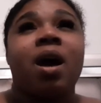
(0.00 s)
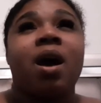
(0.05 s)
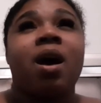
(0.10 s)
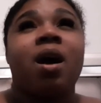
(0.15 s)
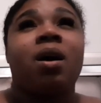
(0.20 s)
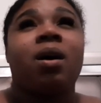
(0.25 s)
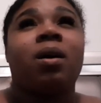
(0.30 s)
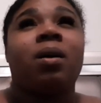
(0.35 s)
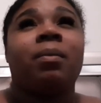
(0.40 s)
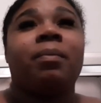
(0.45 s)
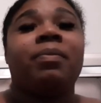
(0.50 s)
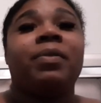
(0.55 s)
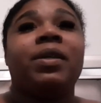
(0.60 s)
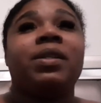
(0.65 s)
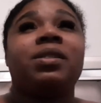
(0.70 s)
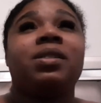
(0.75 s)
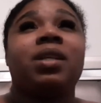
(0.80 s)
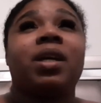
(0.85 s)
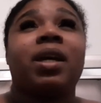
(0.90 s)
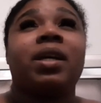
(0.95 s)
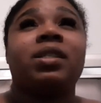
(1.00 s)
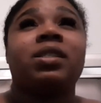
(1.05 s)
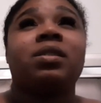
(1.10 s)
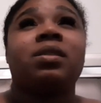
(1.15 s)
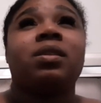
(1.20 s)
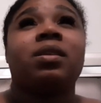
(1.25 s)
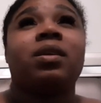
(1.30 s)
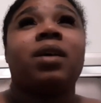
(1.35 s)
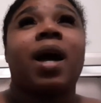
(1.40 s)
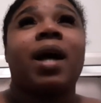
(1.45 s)
The test,
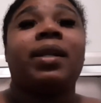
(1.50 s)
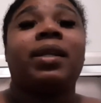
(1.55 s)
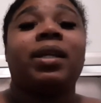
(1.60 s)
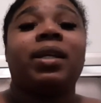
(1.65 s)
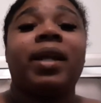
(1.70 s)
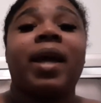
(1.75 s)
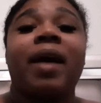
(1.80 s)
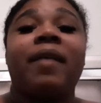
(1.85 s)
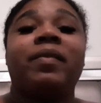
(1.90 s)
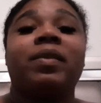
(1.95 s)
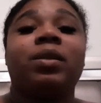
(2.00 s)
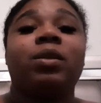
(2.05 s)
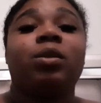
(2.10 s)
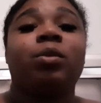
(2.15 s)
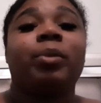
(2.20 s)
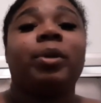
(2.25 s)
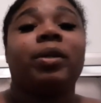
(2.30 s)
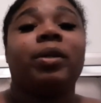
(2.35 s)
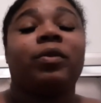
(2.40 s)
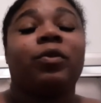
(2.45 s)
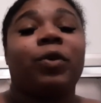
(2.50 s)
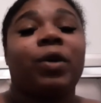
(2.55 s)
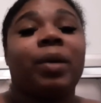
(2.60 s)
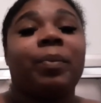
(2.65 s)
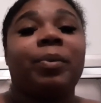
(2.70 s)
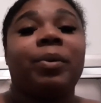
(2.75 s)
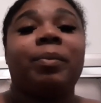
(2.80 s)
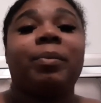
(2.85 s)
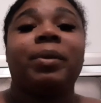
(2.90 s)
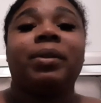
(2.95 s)
I did have a little bit of
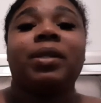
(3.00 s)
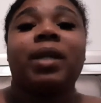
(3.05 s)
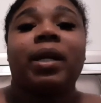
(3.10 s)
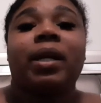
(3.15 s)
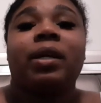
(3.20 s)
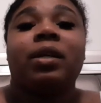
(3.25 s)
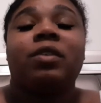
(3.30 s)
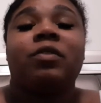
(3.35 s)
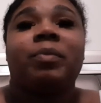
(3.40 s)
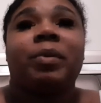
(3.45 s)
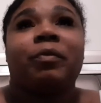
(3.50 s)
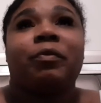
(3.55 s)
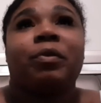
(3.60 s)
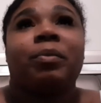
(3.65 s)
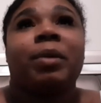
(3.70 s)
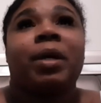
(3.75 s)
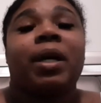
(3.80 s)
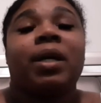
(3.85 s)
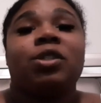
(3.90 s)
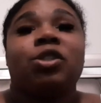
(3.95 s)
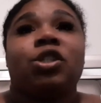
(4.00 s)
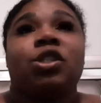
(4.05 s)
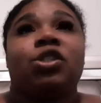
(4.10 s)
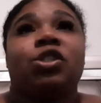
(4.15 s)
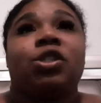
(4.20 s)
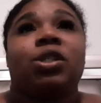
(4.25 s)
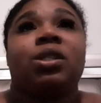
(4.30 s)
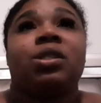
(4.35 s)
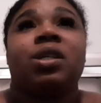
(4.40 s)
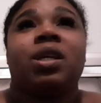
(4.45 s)
cramping, but that could have been from the
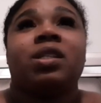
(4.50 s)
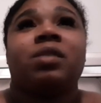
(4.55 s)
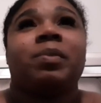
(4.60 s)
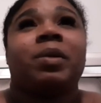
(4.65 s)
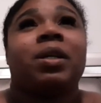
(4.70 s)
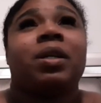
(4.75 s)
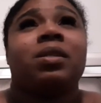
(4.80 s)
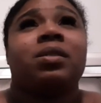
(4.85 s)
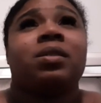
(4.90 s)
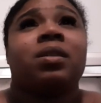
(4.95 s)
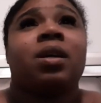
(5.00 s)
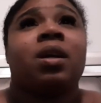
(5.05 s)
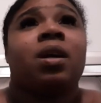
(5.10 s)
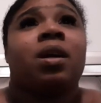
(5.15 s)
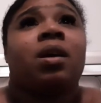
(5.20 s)
HSG test, because